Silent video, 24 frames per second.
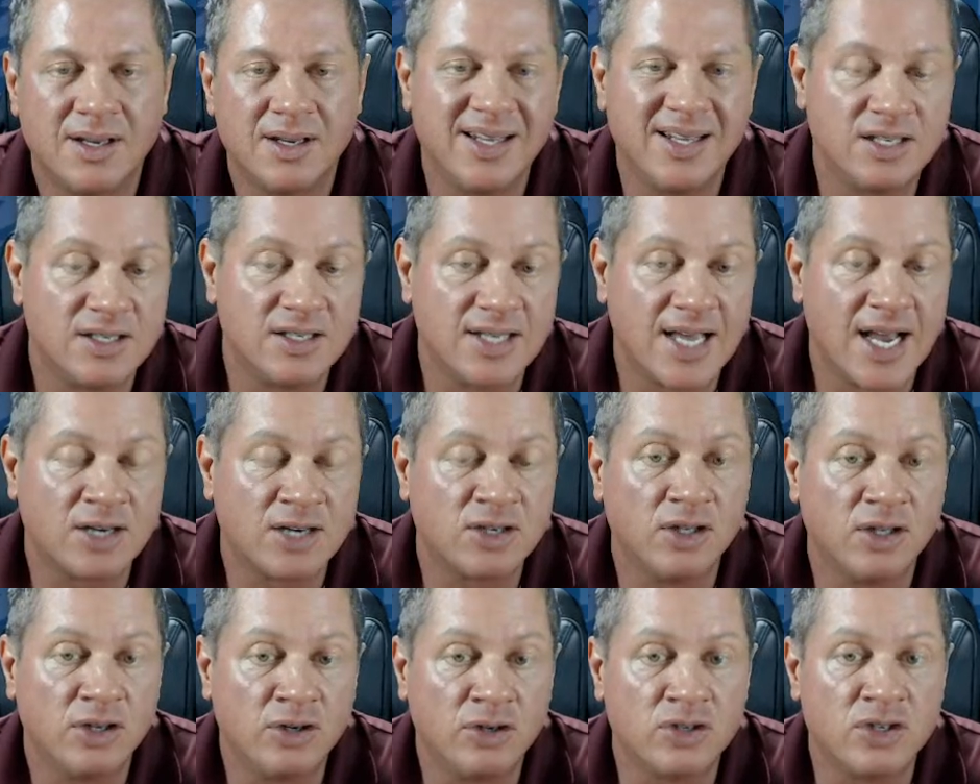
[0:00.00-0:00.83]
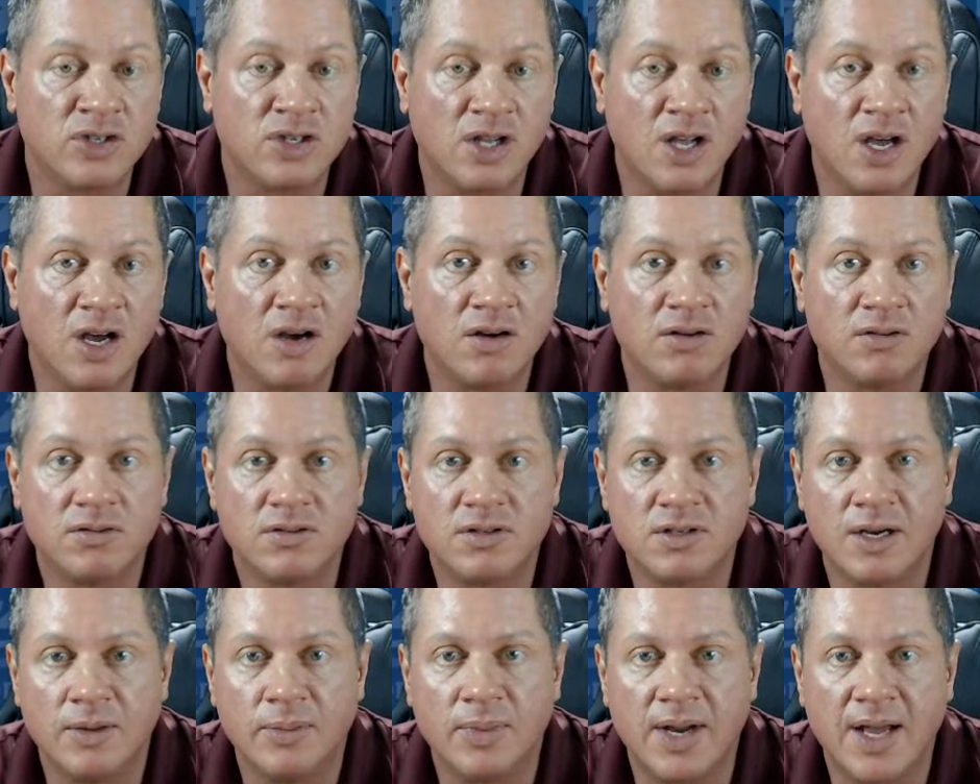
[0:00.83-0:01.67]
And this is actually a little slow,
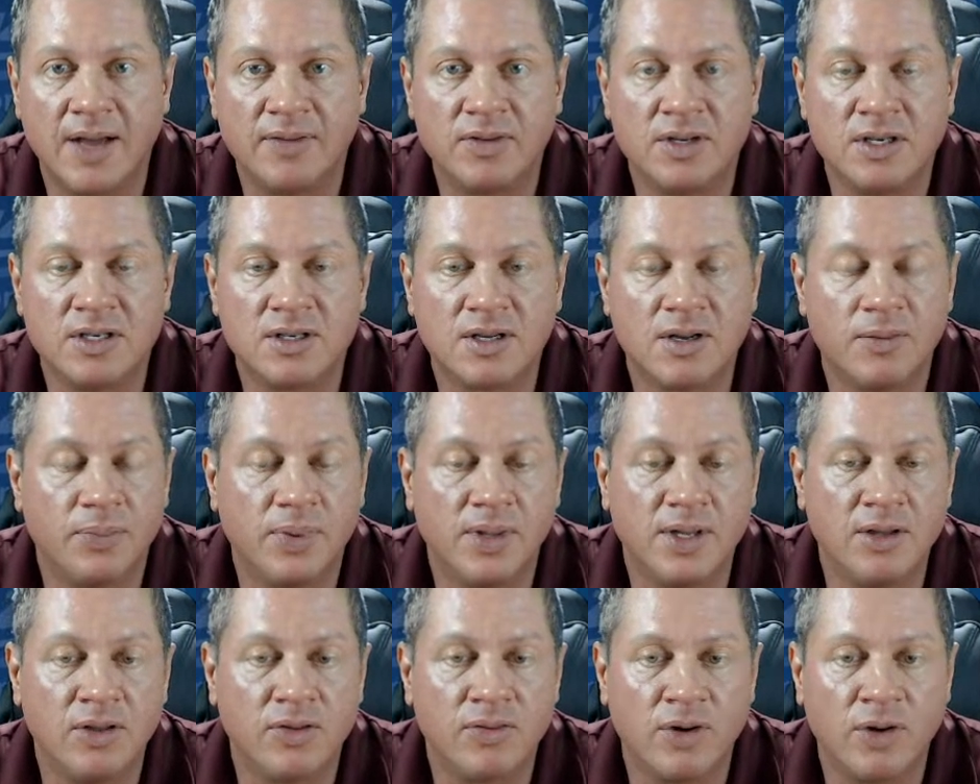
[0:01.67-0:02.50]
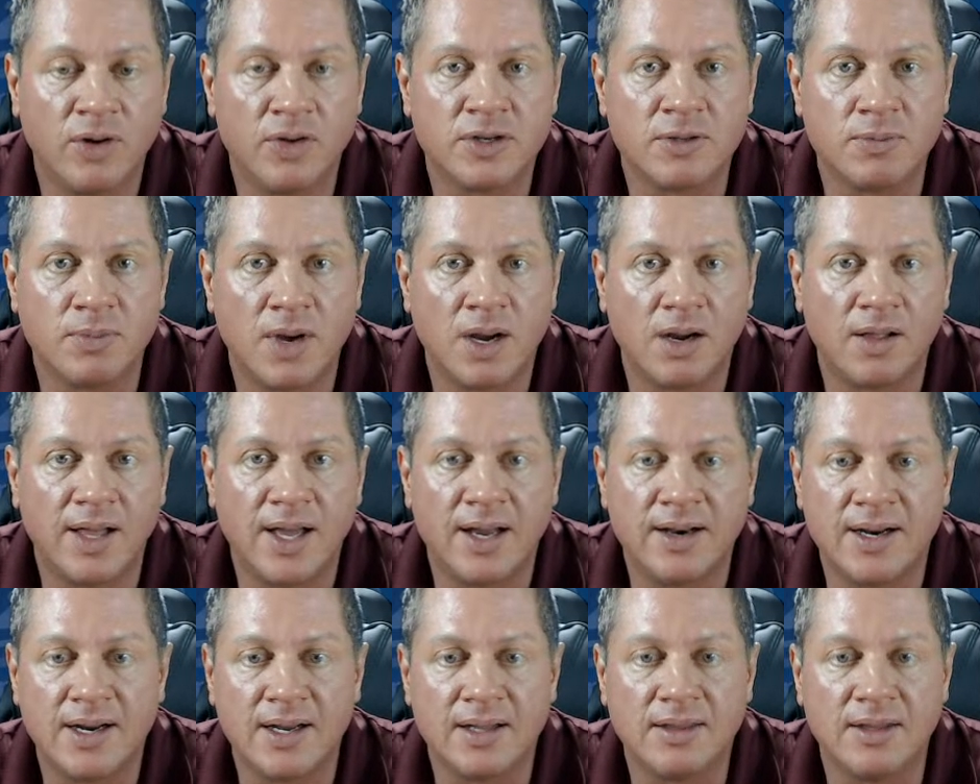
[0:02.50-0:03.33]
so I'm going to have to just completely throw this model
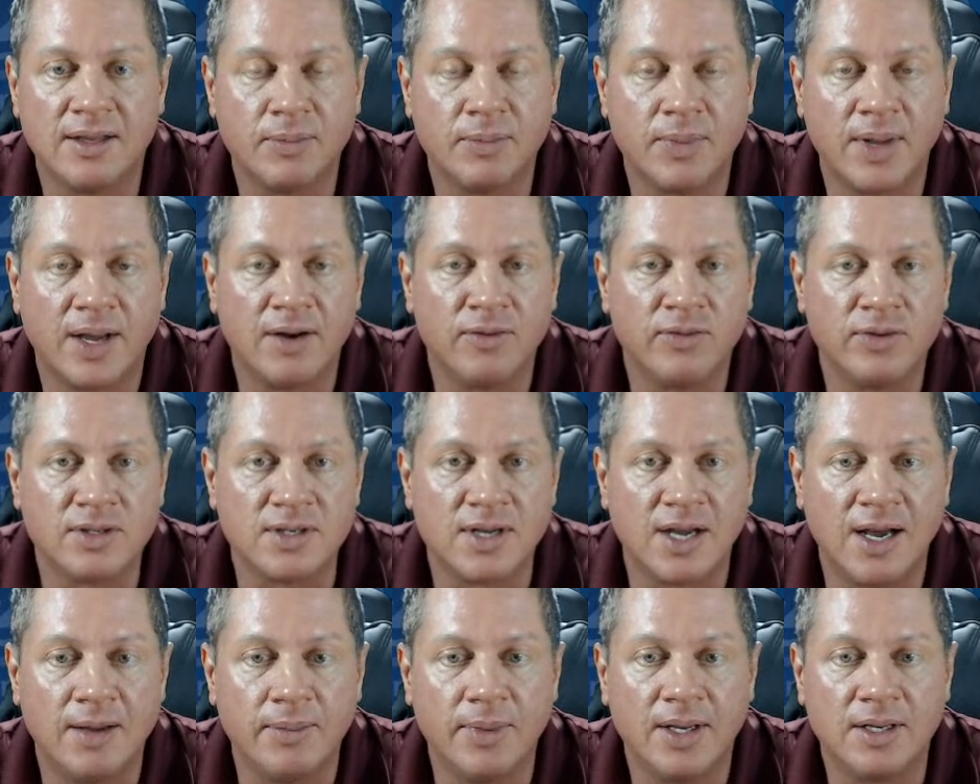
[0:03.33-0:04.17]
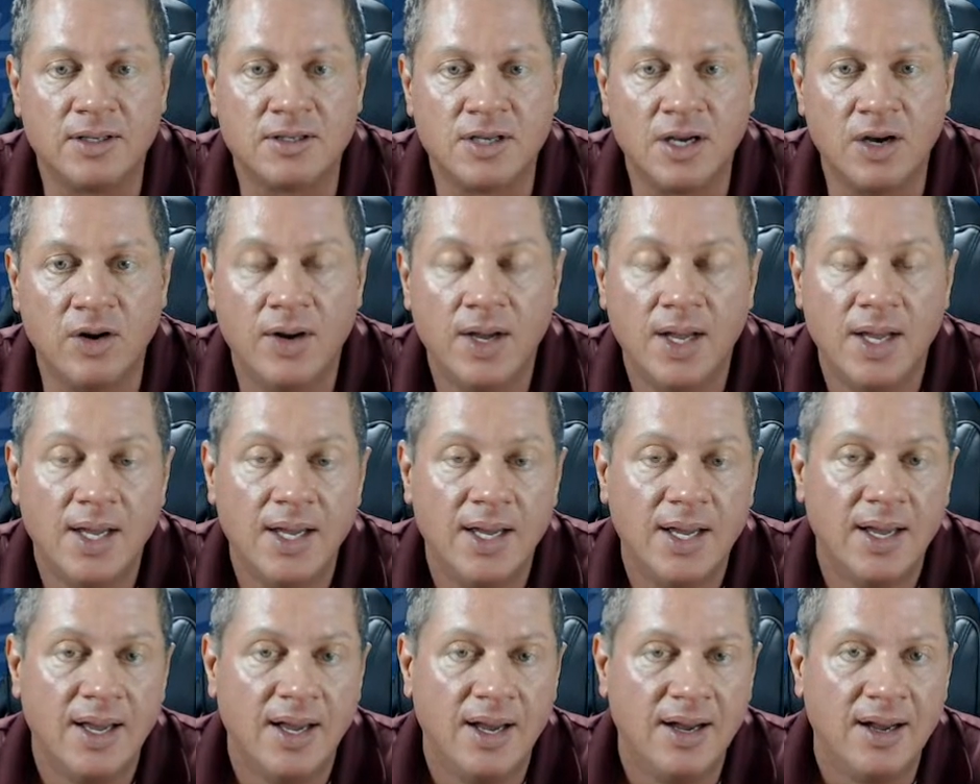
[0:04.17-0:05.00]
out now and think about it for timing. So
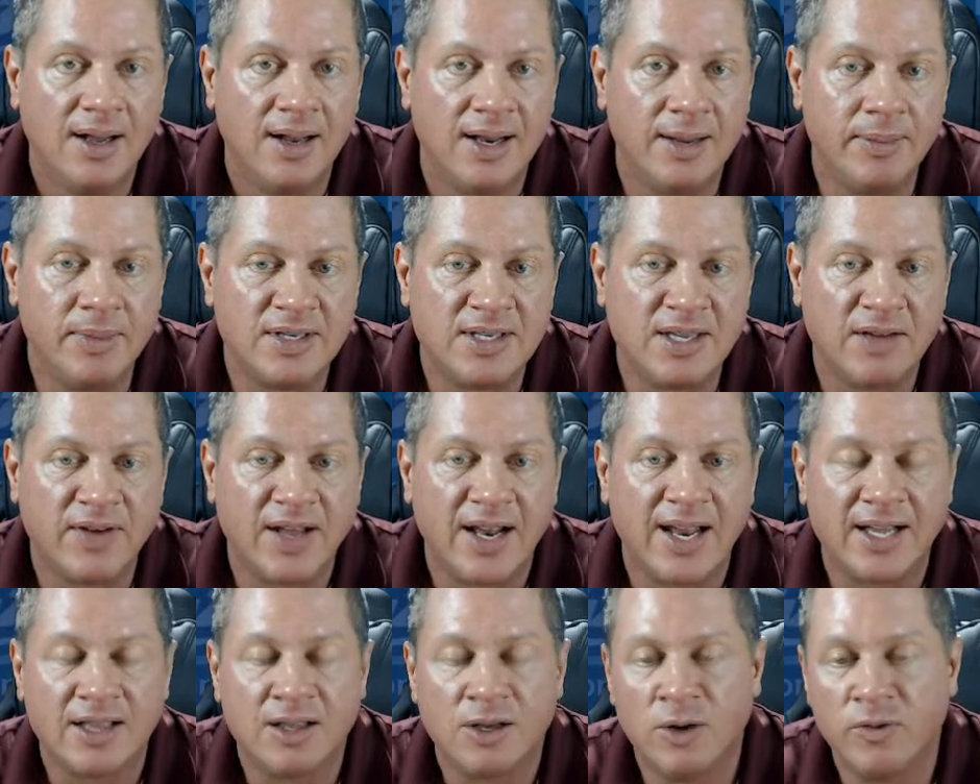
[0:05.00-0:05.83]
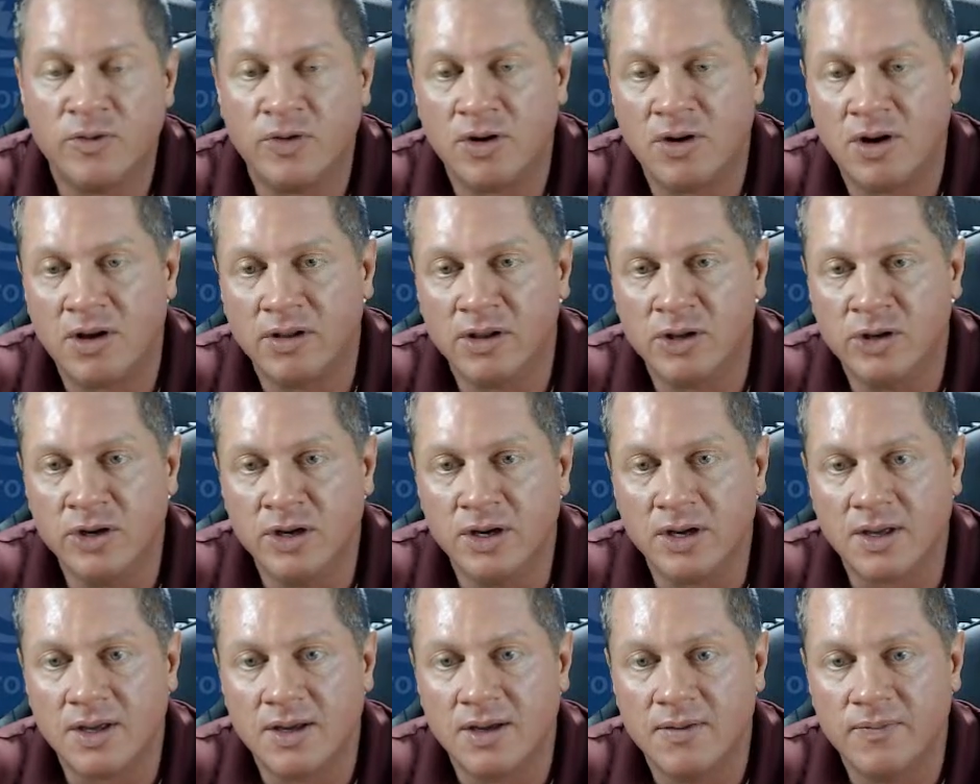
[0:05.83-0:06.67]
let me see if I like the overall
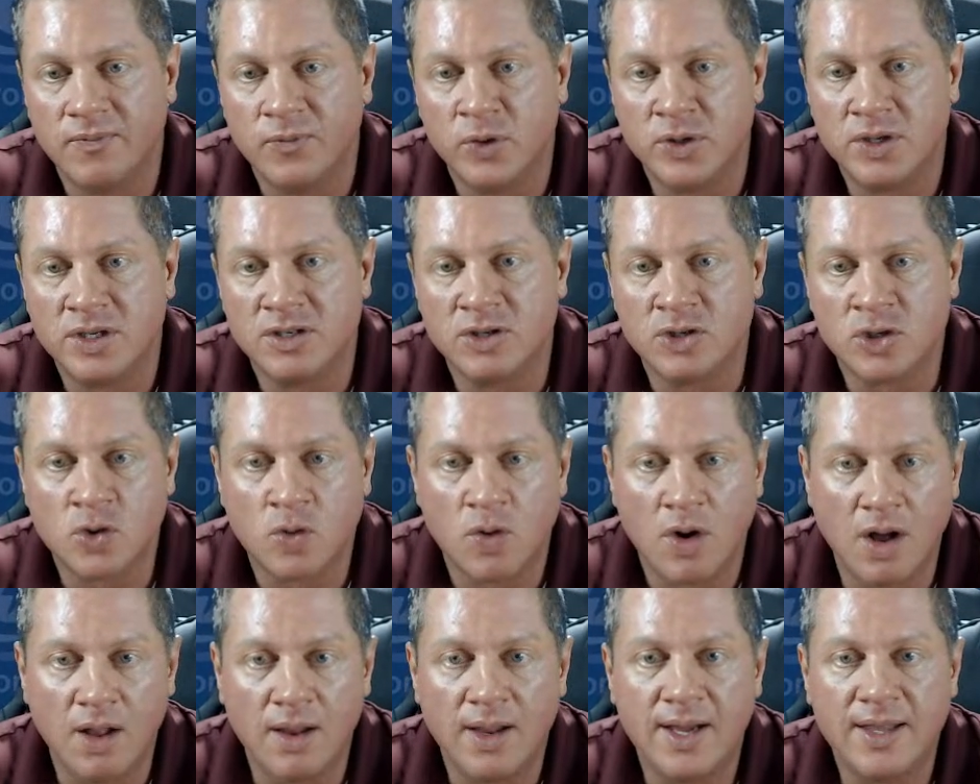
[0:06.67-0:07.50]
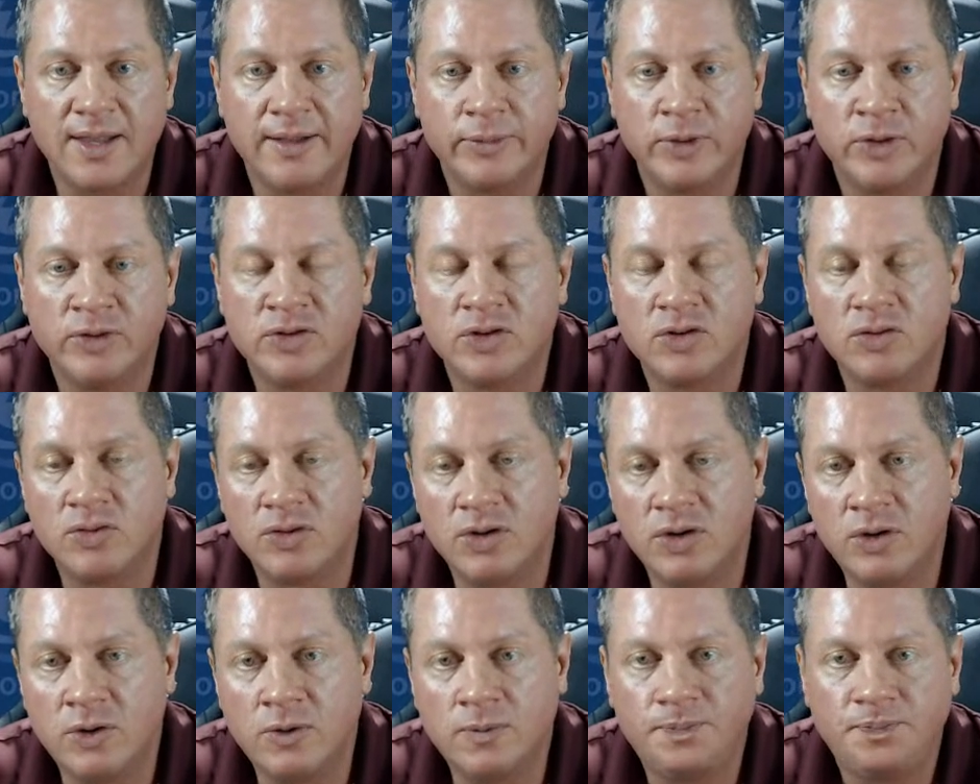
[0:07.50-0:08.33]
look, which is a squall line that moves
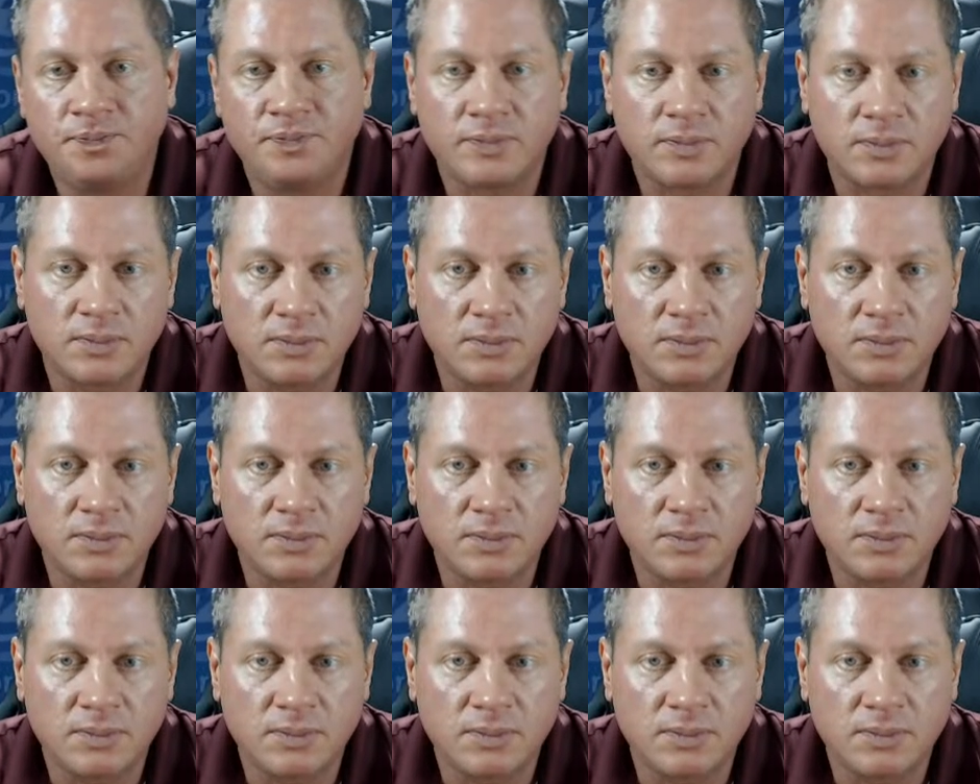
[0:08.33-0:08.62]
through.